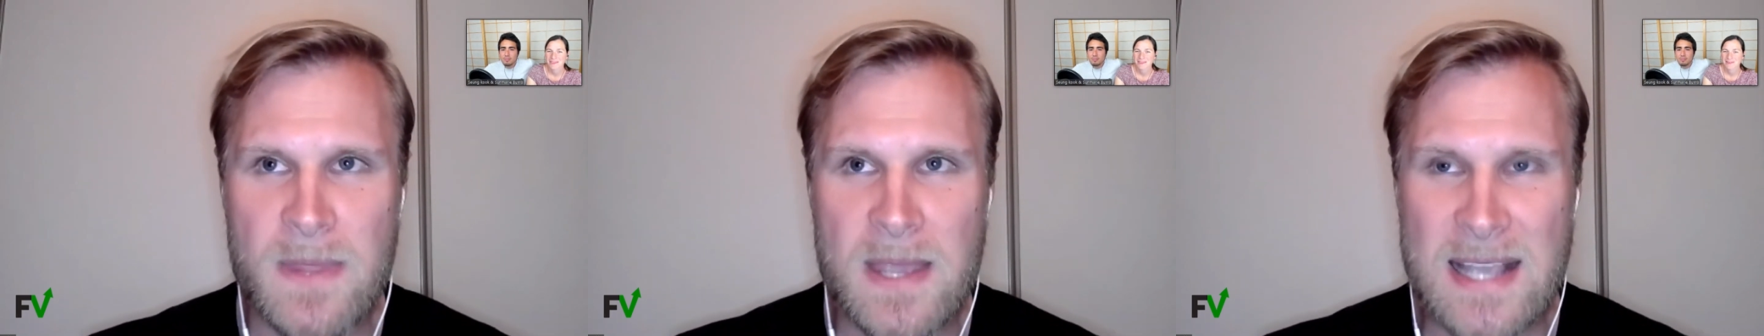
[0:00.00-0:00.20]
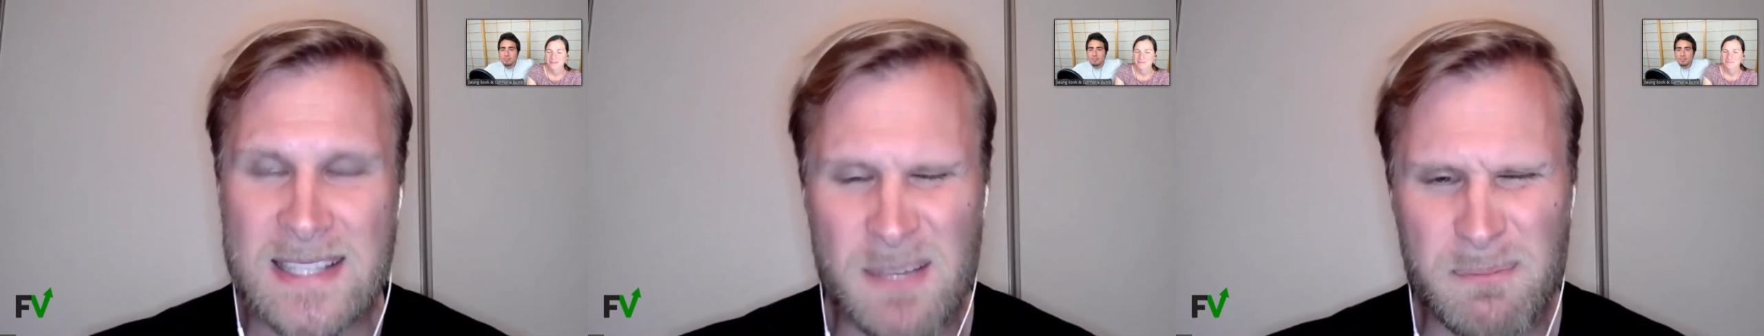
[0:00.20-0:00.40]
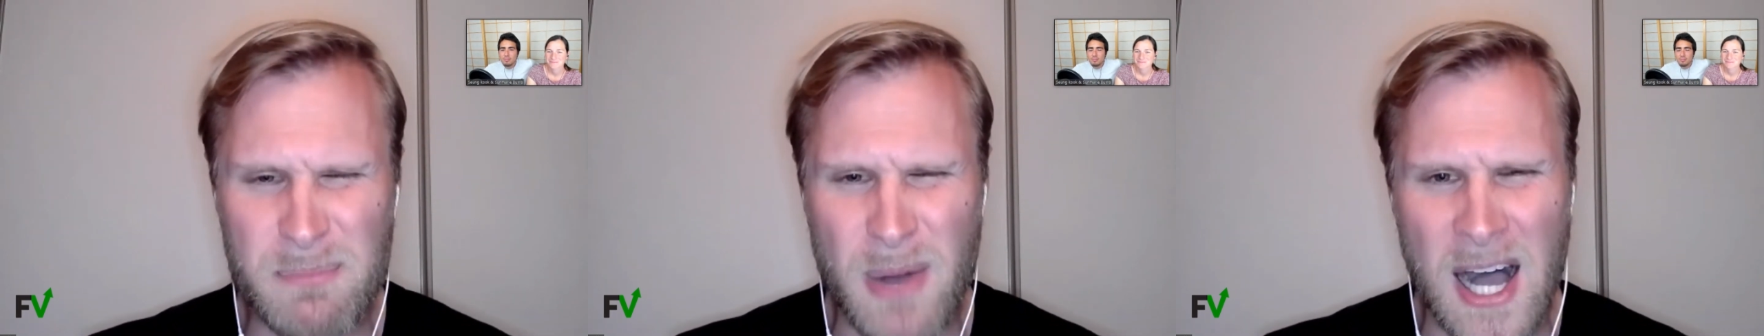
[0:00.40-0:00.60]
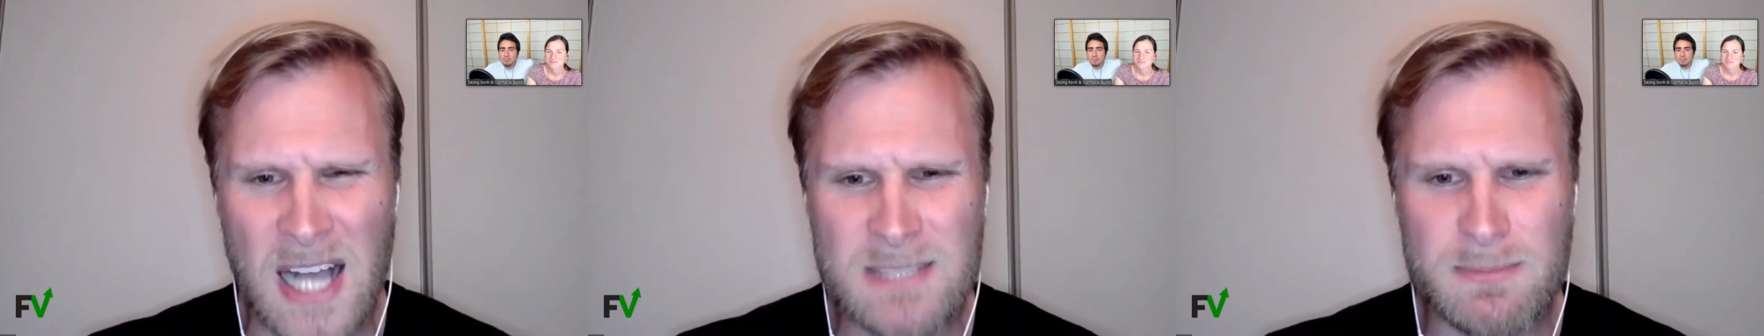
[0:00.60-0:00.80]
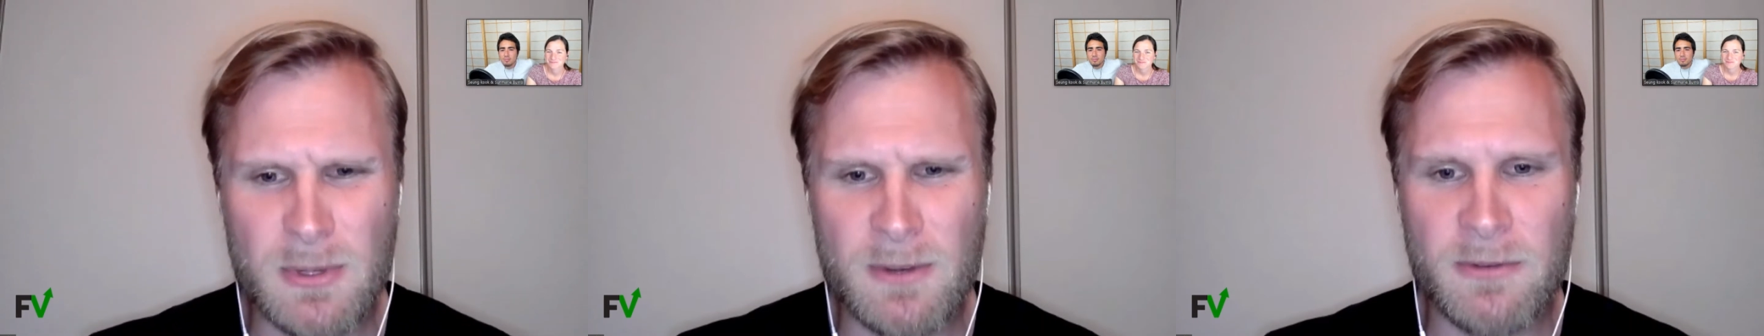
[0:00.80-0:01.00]
is it
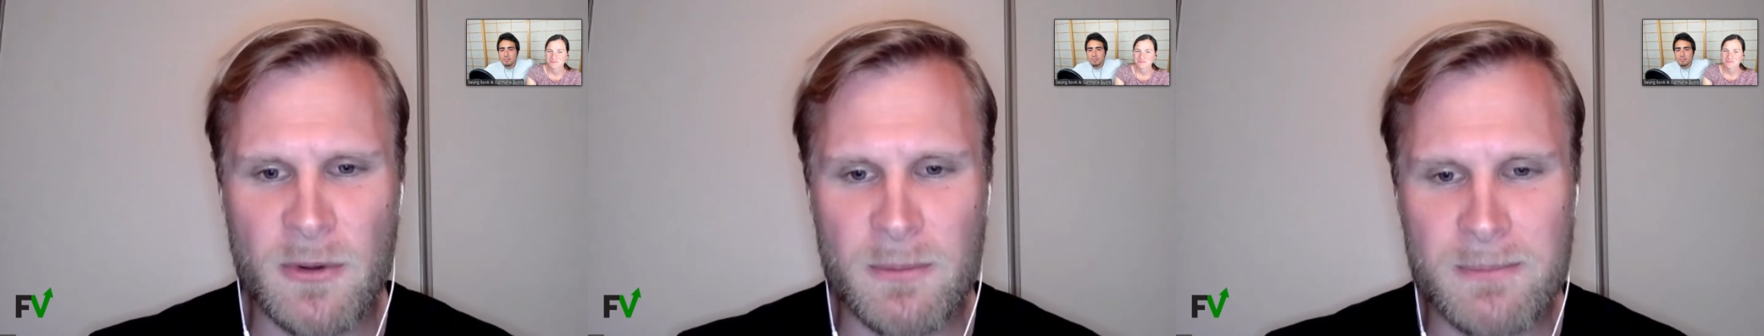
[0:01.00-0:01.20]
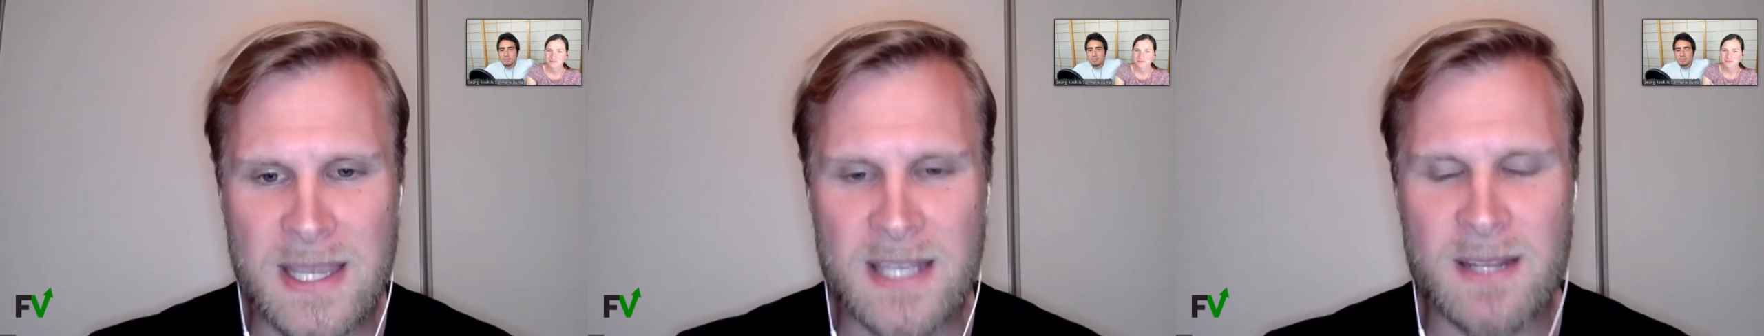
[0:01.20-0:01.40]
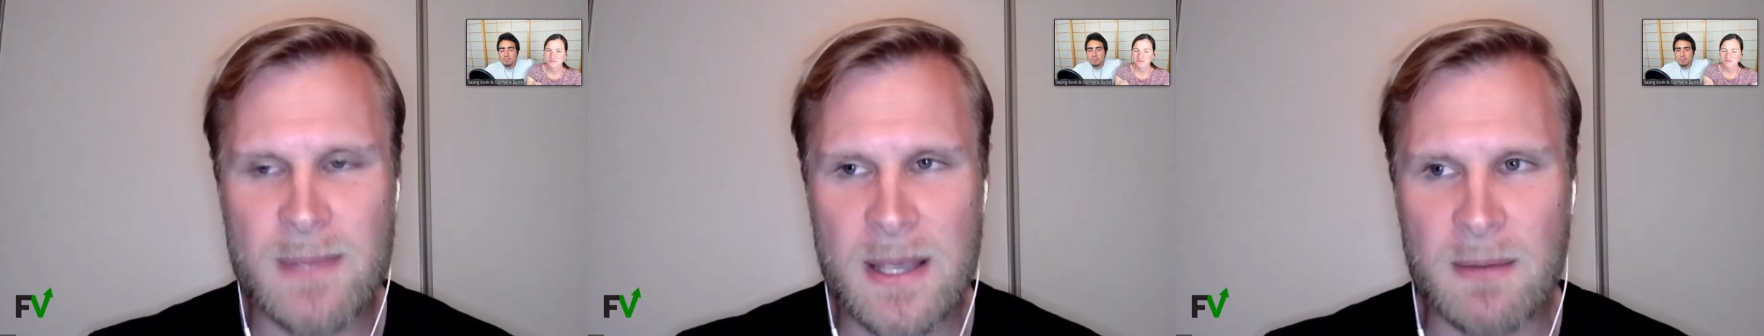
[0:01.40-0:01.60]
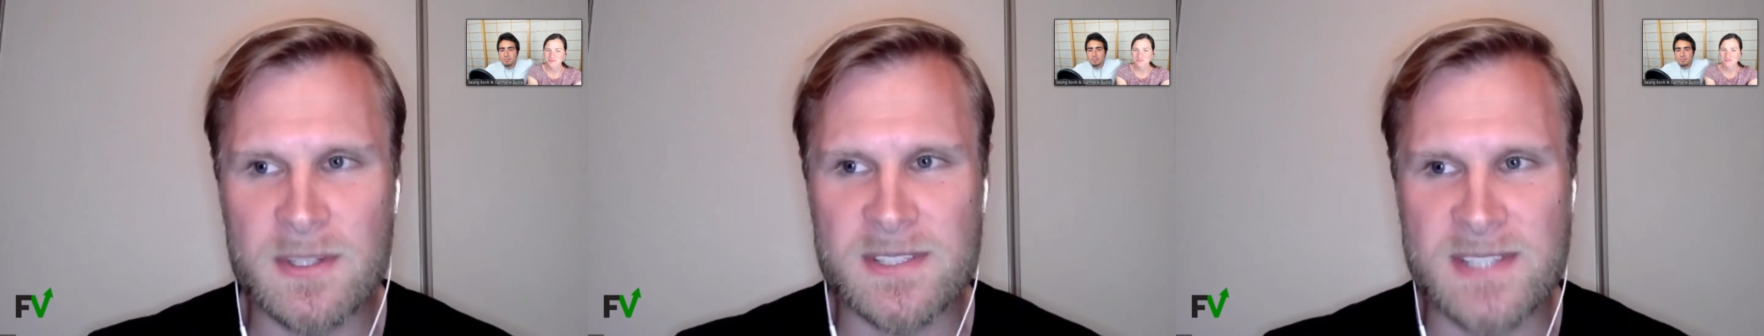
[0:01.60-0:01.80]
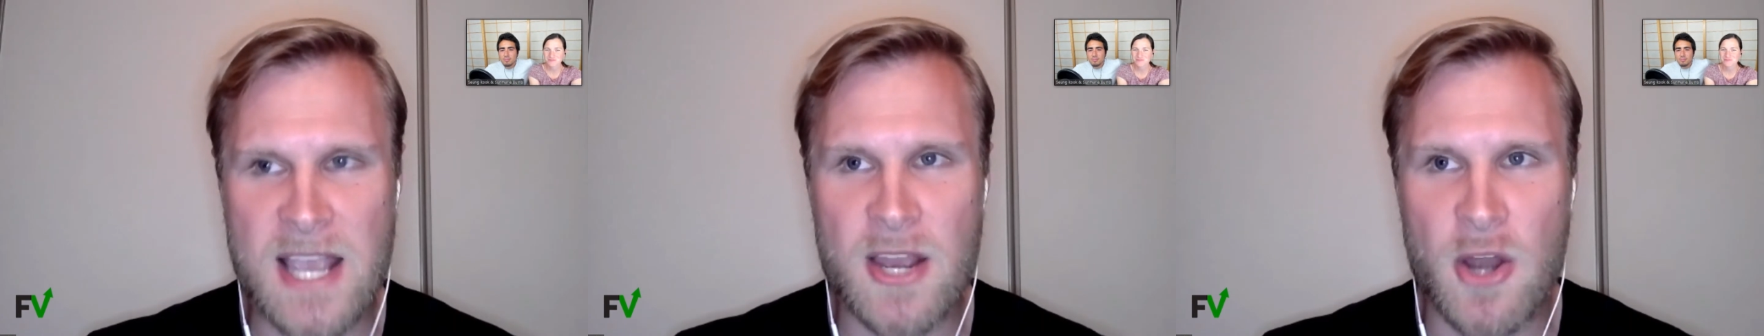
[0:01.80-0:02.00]
possible for me to be able to
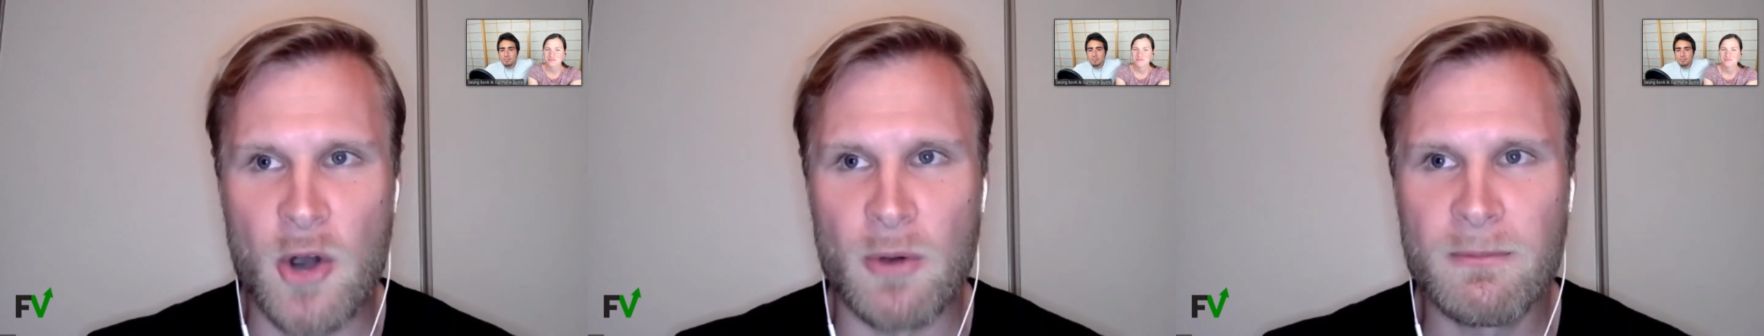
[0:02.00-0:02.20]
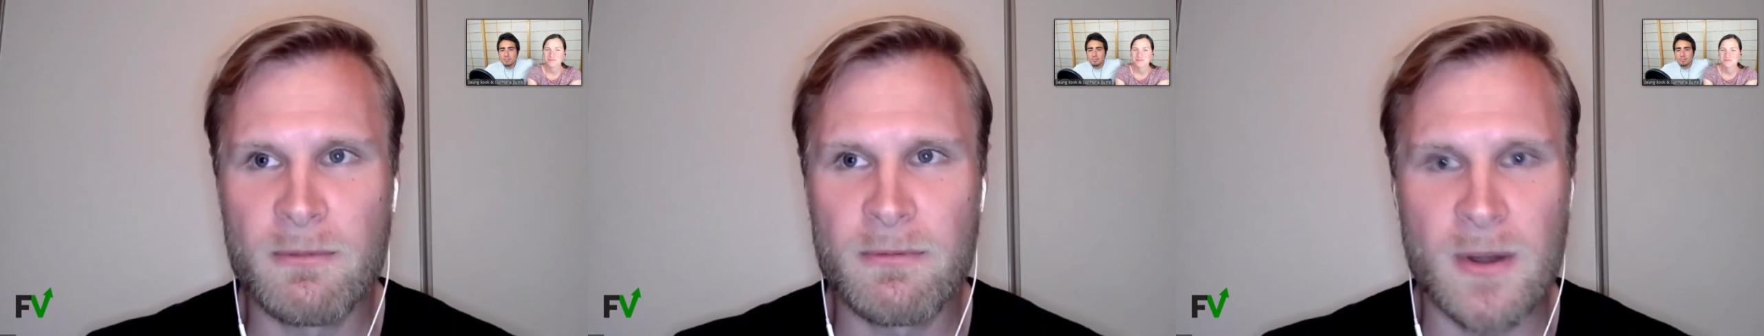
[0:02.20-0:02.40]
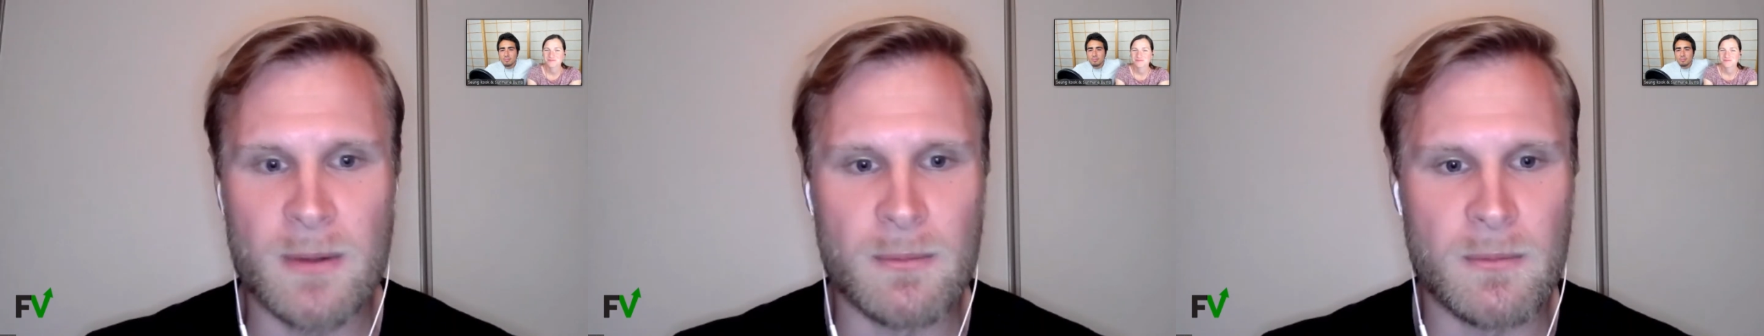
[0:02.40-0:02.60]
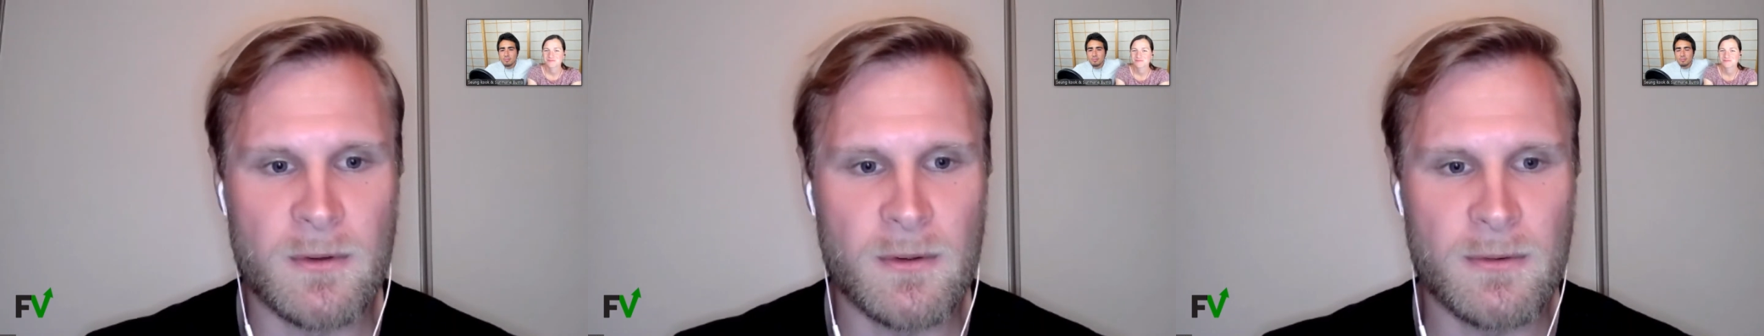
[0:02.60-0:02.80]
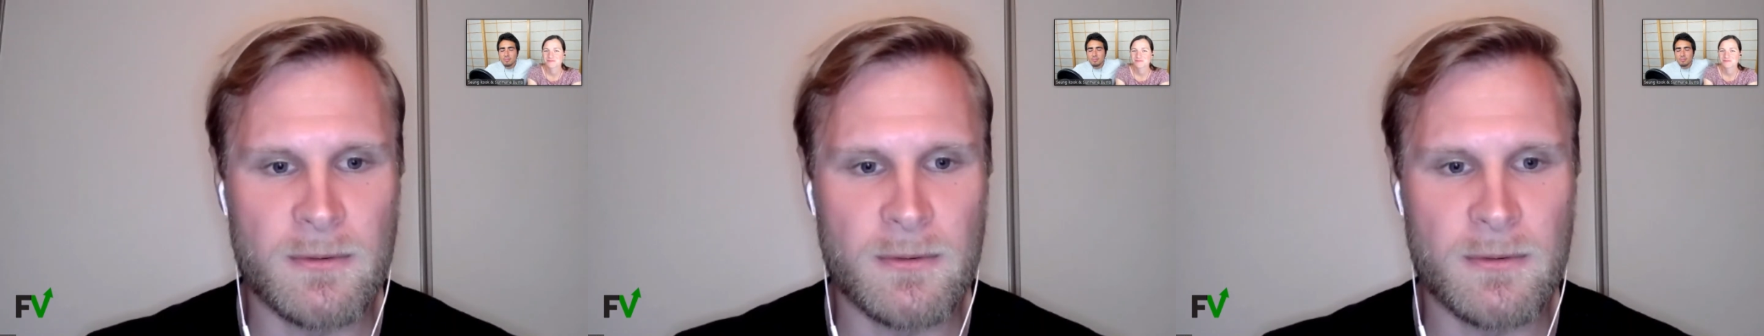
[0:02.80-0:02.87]
stay at home from